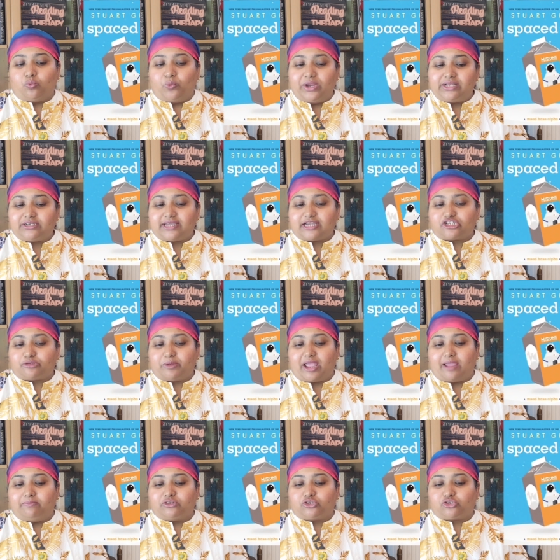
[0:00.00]
will Dash
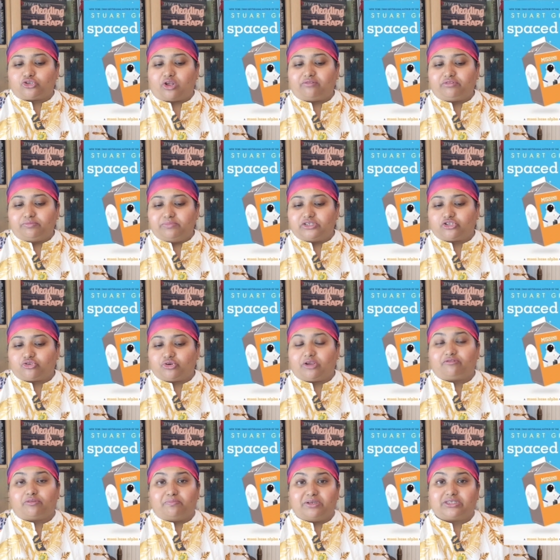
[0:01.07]
be able to solve the mystery
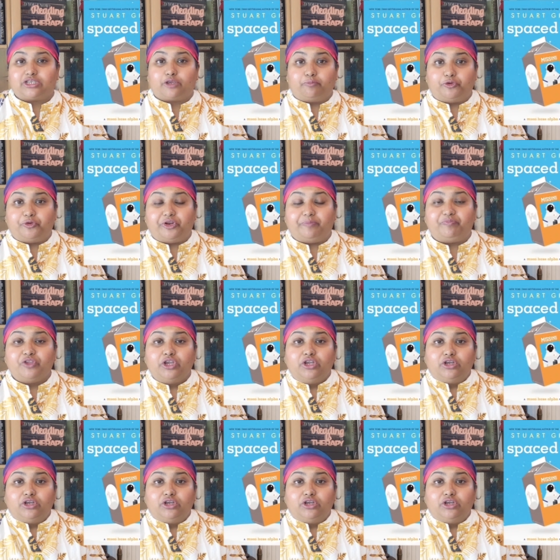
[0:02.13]
of the missing Moonie?